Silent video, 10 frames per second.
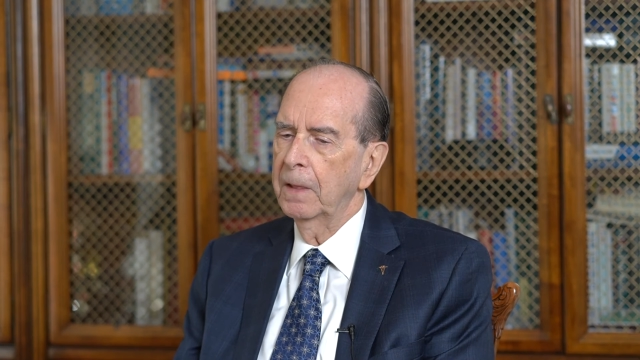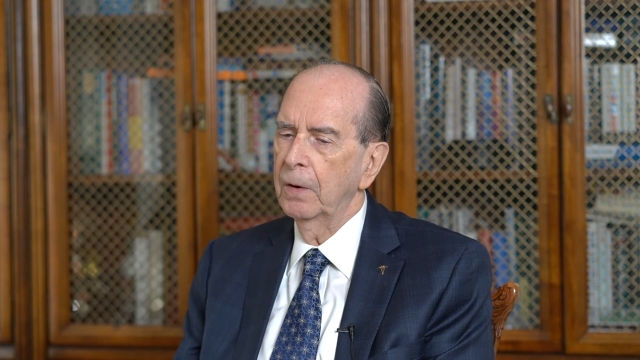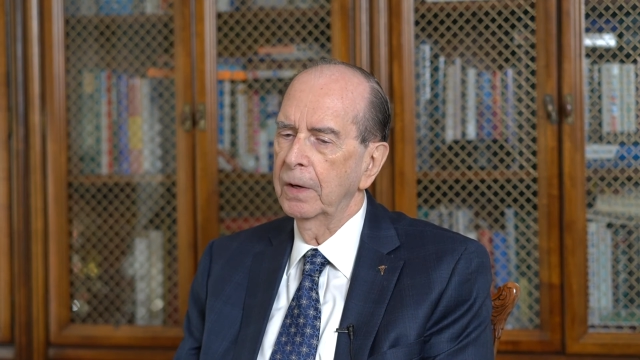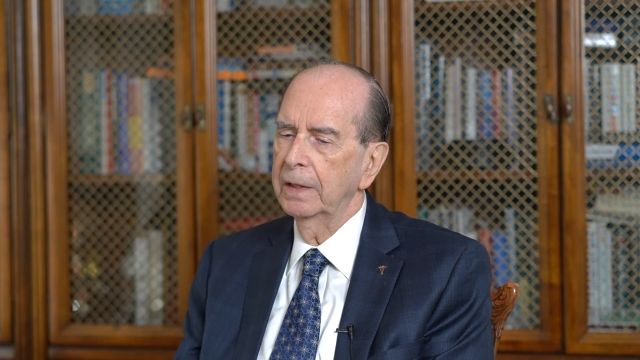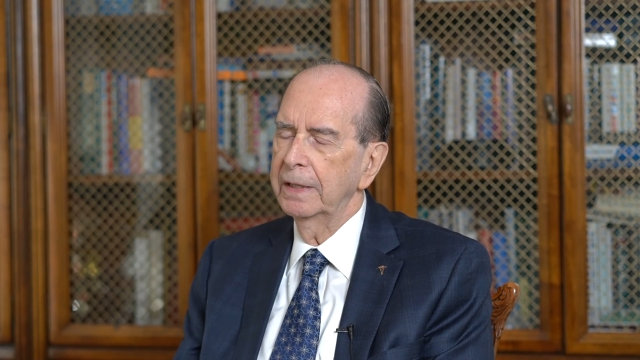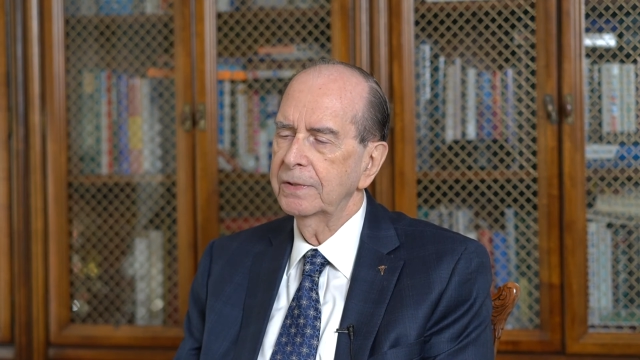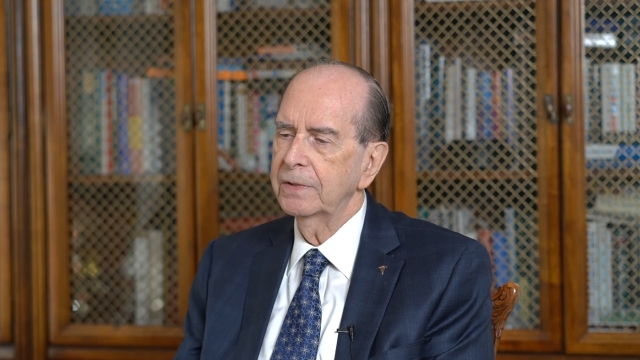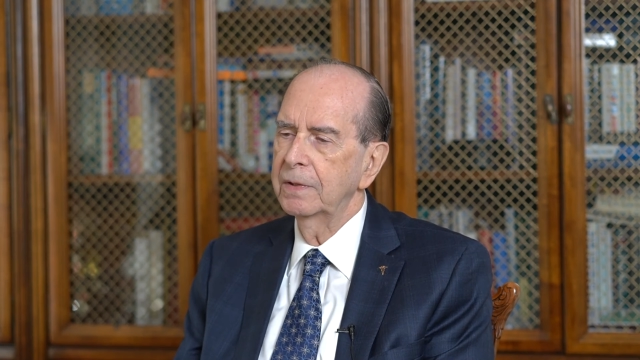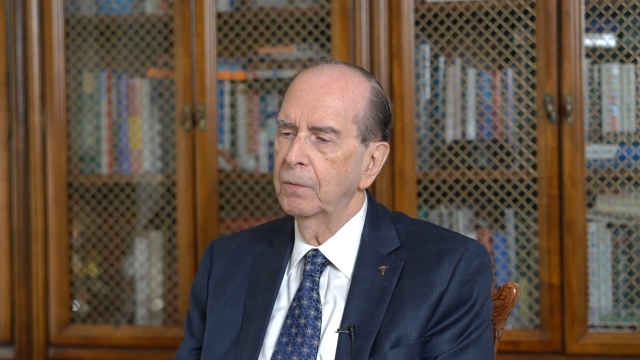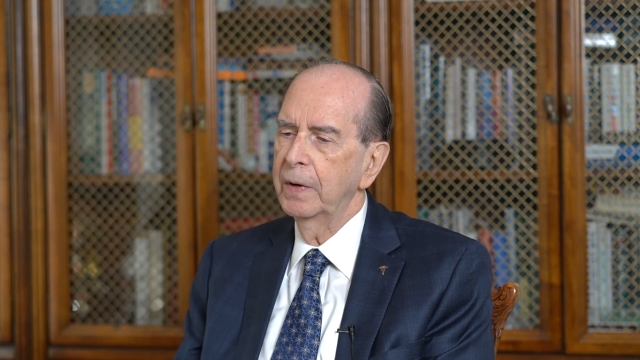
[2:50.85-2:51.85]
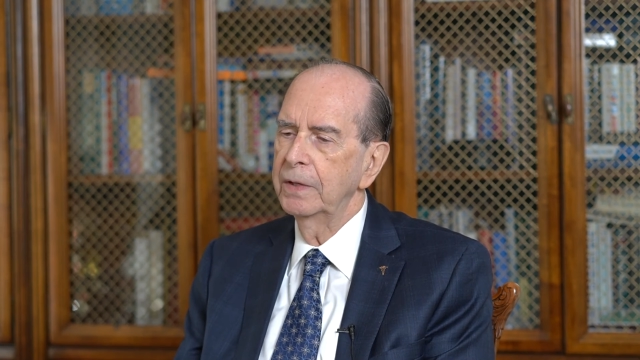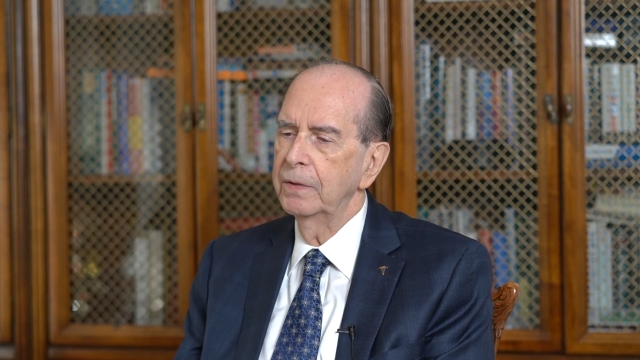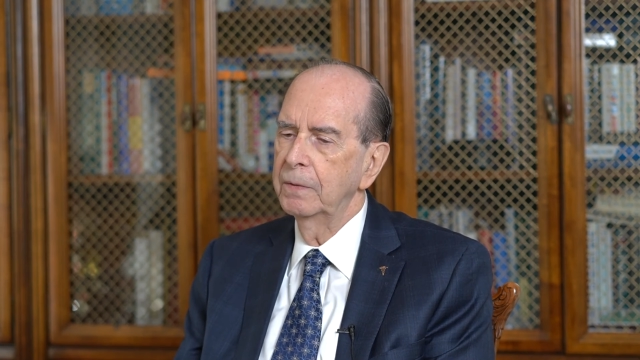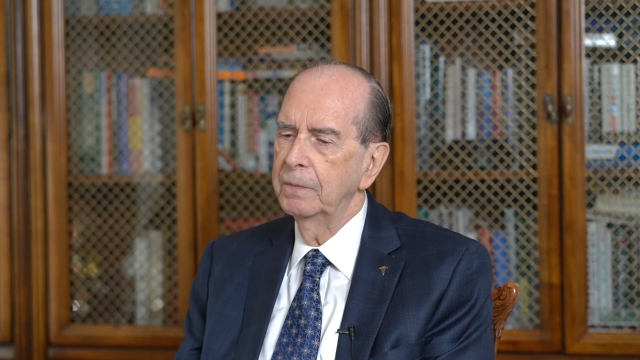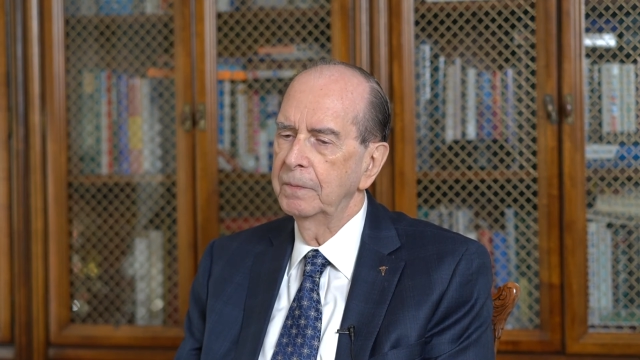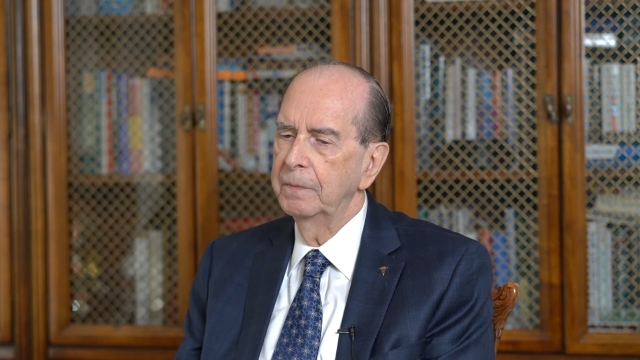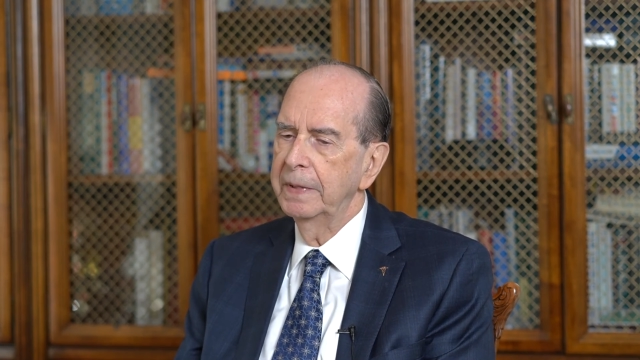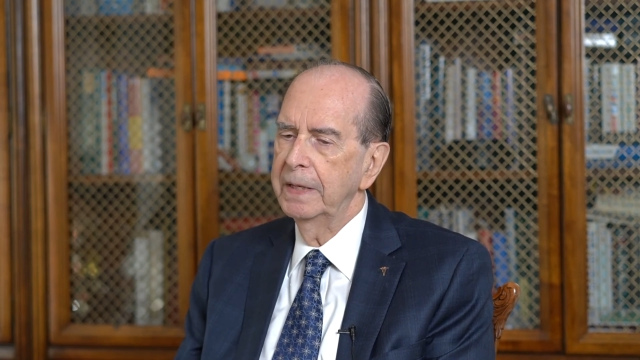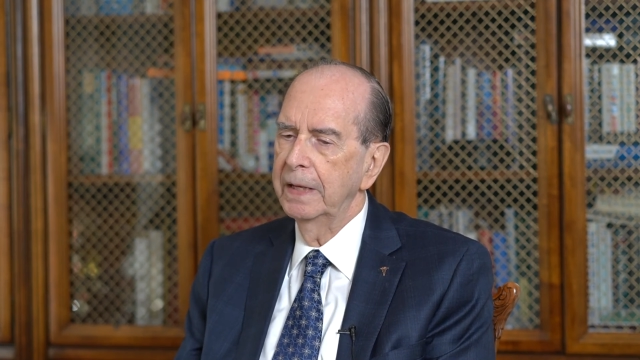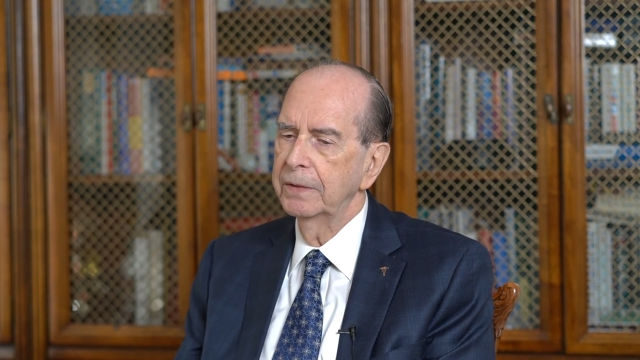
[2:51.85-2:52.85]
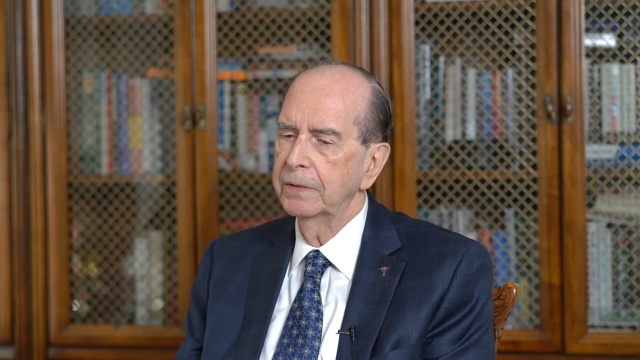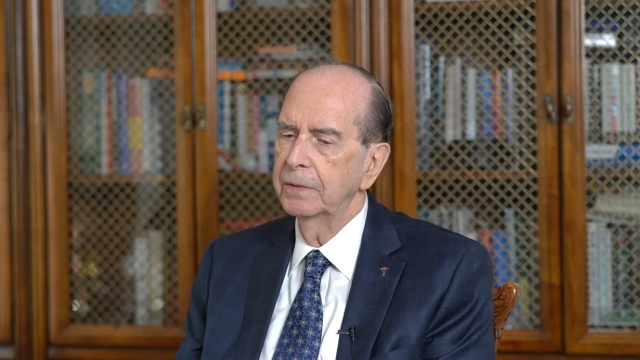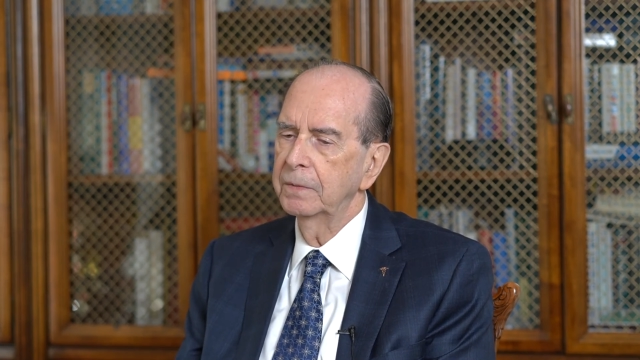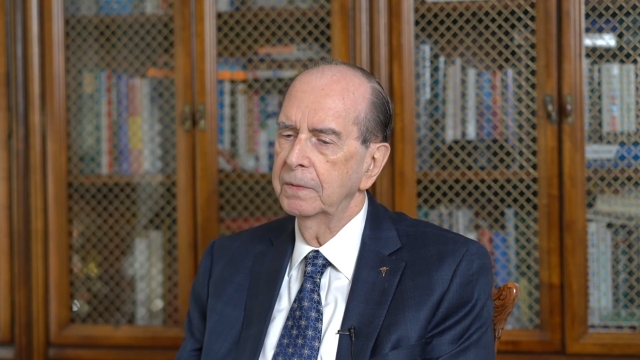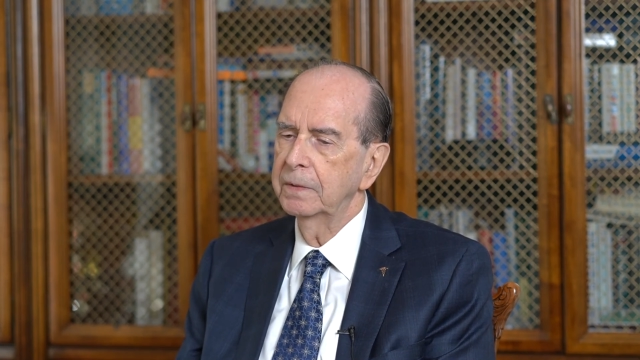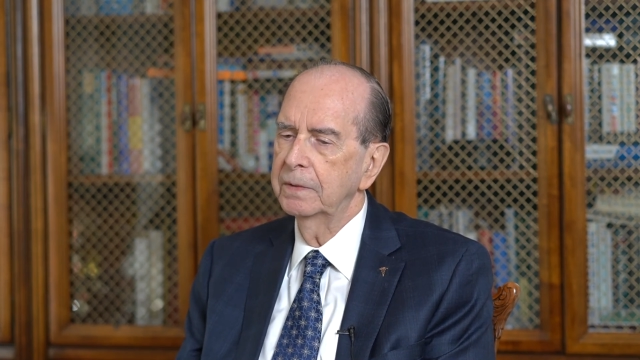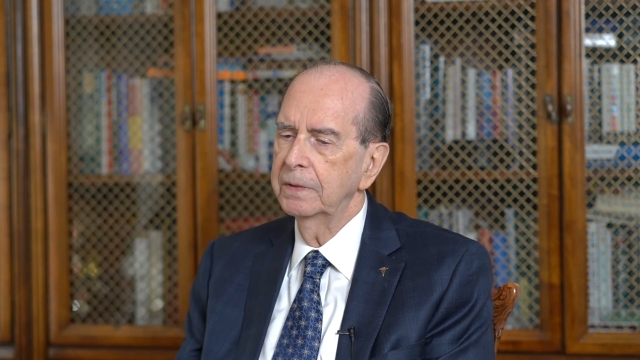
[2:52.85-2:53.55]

or at least the way you begin to